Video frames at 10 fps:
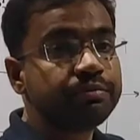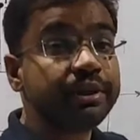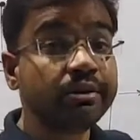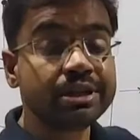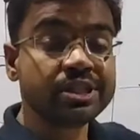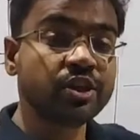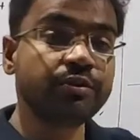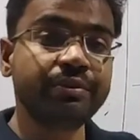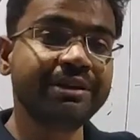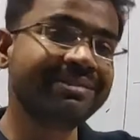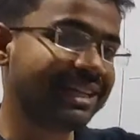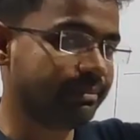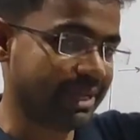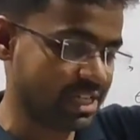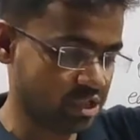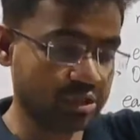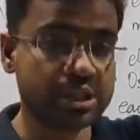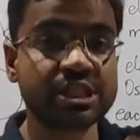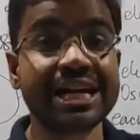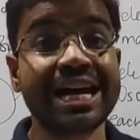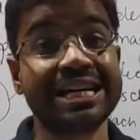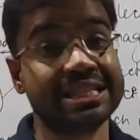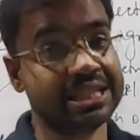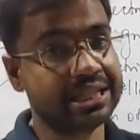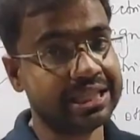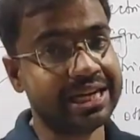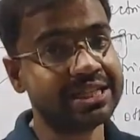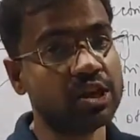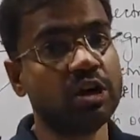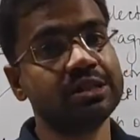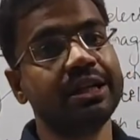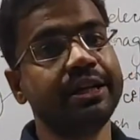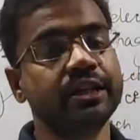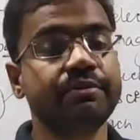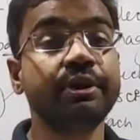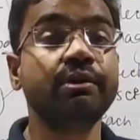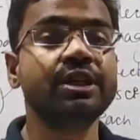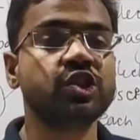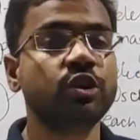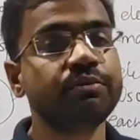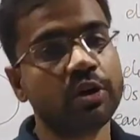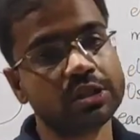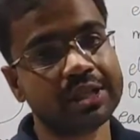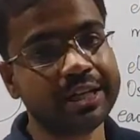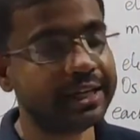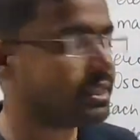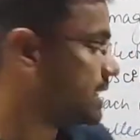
frequency of wave will depends on the charge that is oscillating, the frequency of oscillating